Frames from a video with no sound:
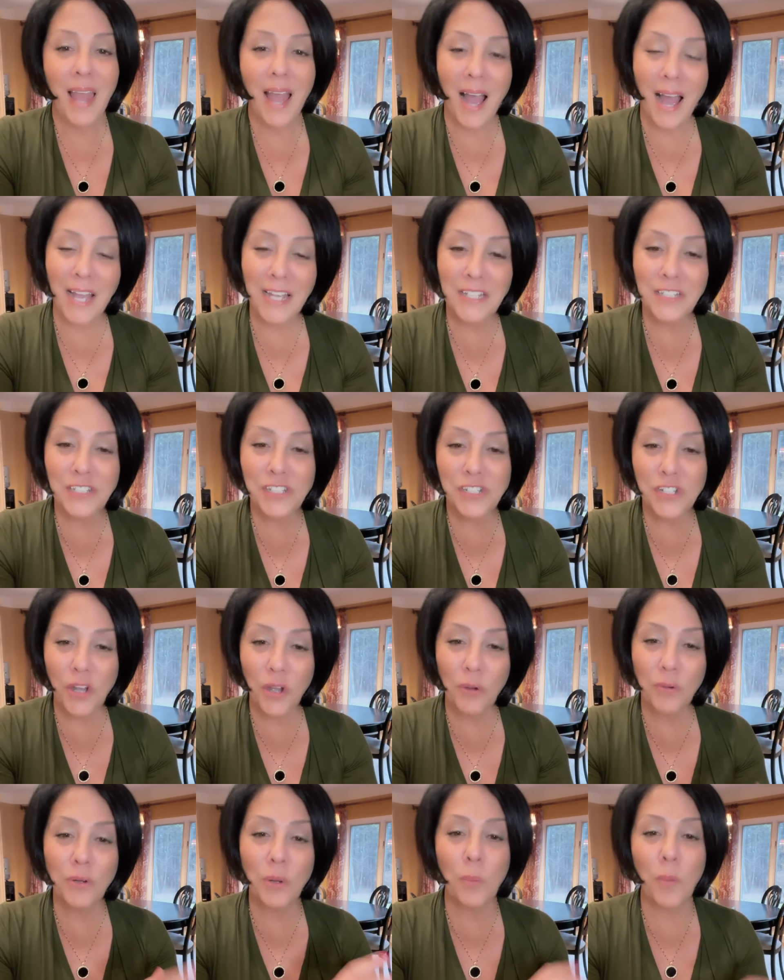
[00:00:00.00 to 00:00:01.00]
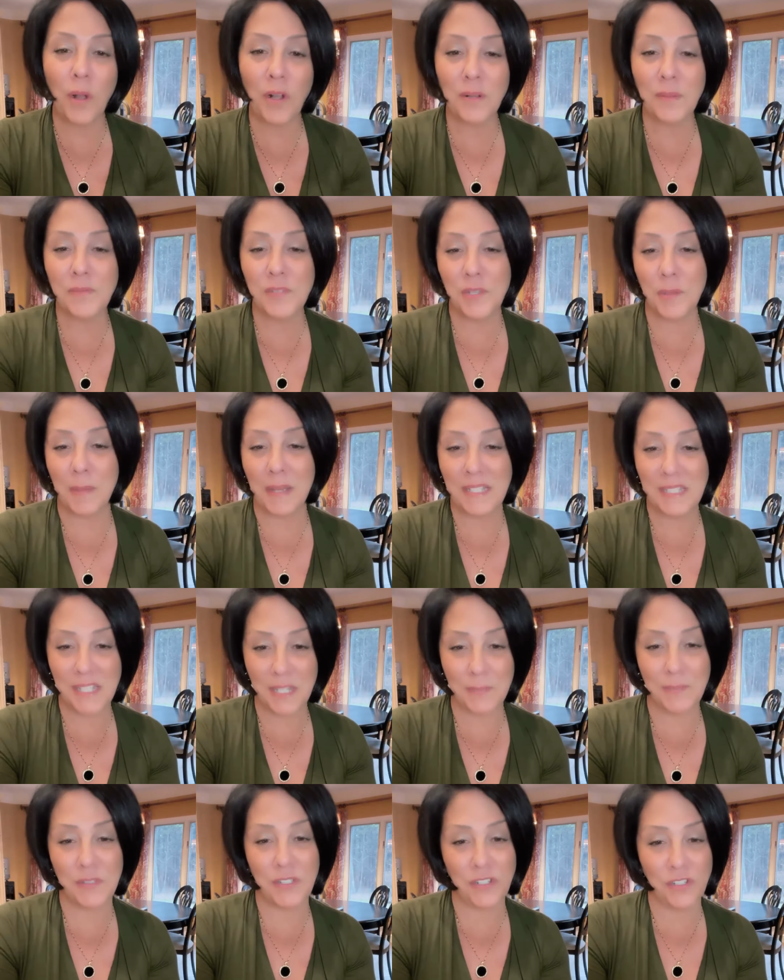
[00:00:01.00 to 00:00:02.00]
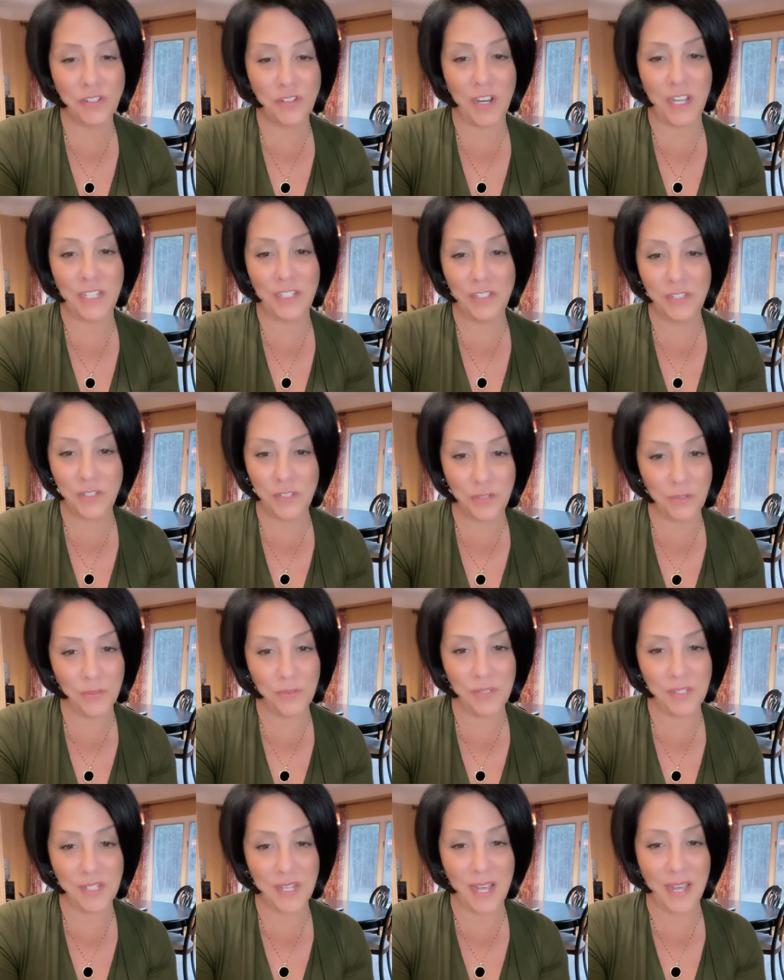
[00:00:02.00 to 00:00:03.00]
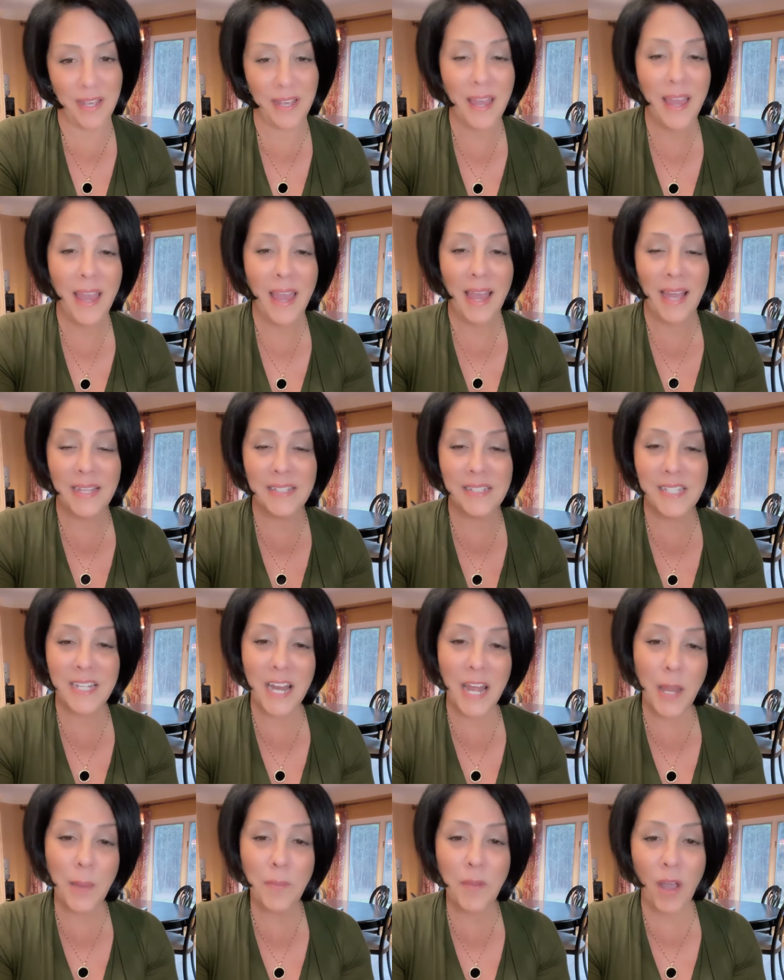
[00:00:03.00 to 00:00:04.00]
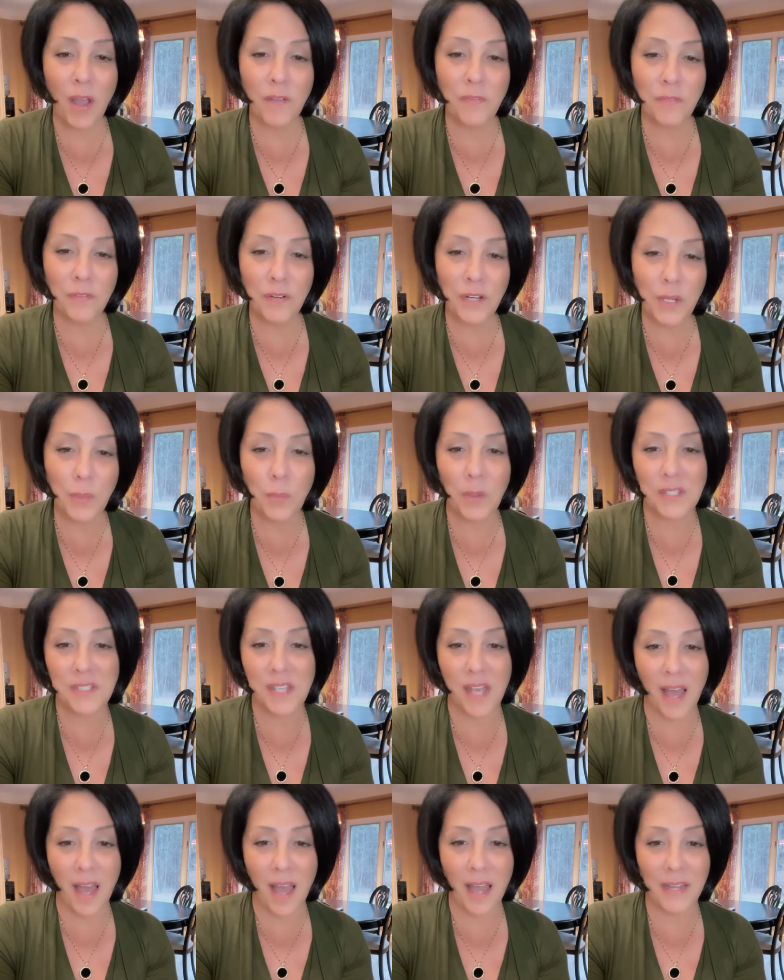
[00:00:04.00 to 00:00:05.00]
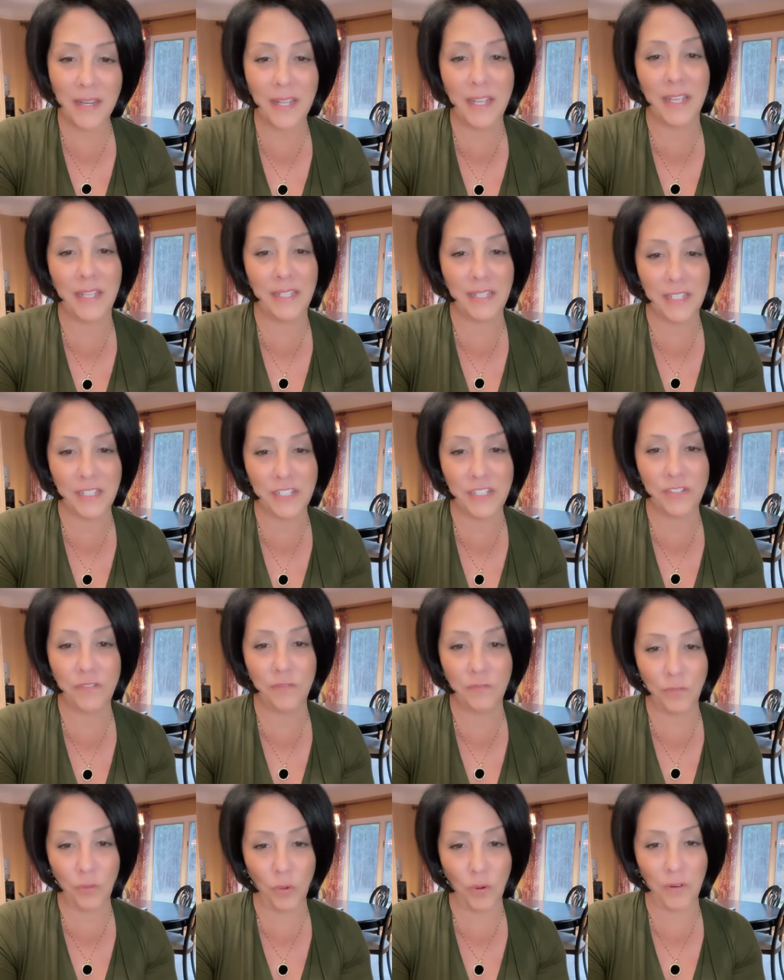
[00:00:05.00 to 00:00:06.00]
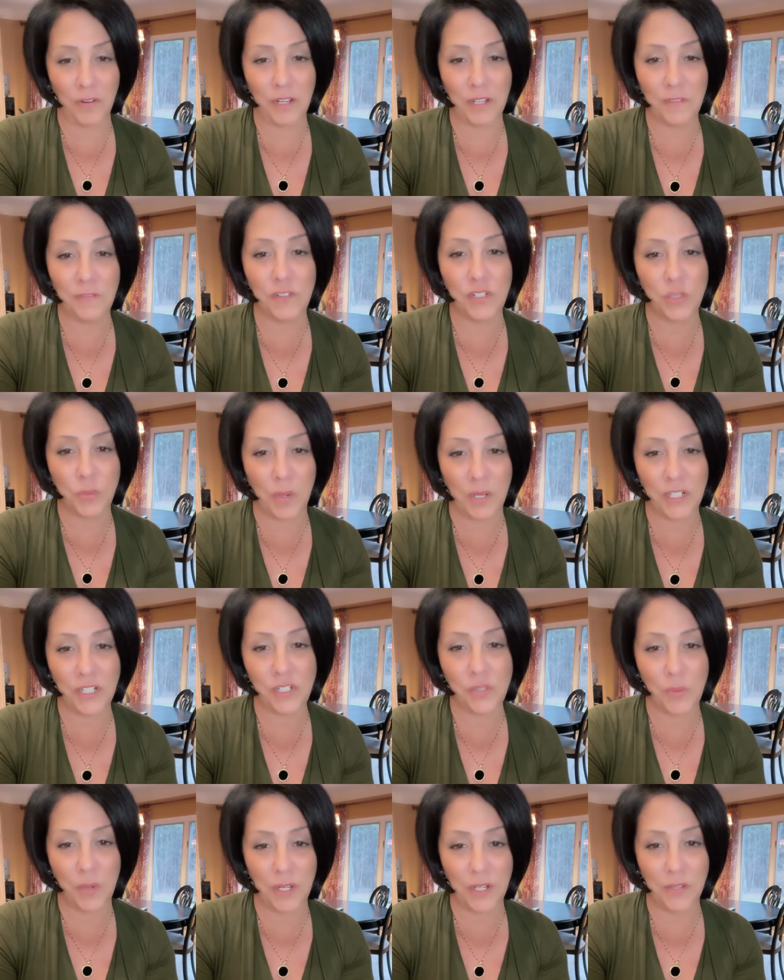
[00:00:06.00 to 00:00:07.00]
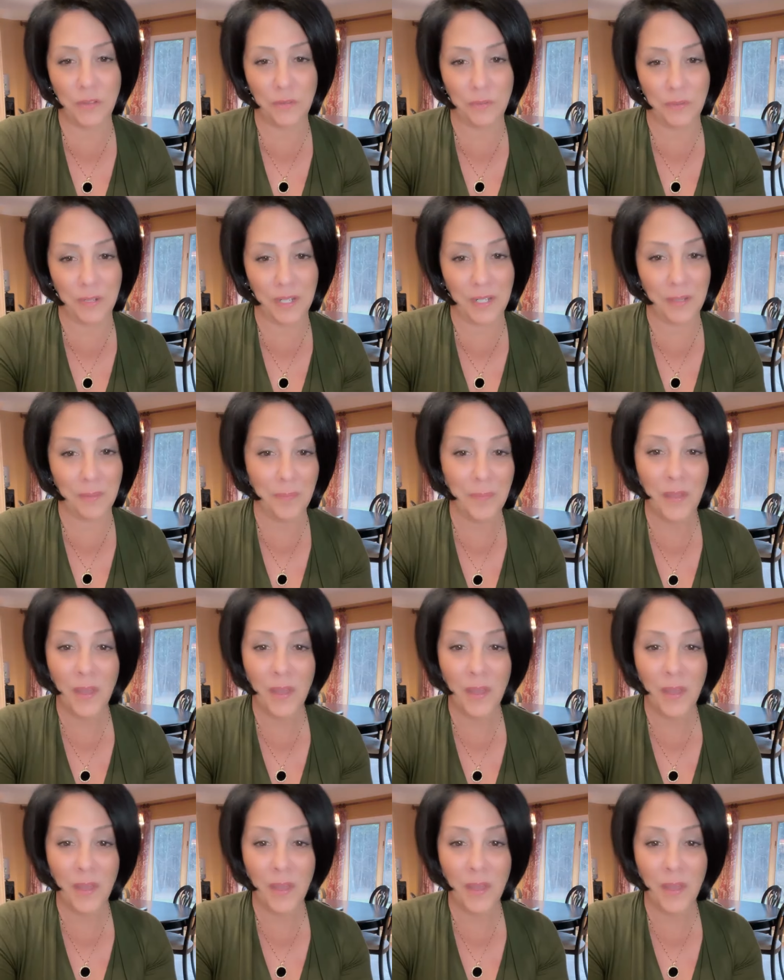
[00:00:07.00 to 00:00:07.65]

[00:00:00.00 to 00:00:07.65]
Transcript: Hi, it's Joan and welcome to my Tips and Trends Tuesday. And today I'm covering what's hot in kitchen flooring for 2023.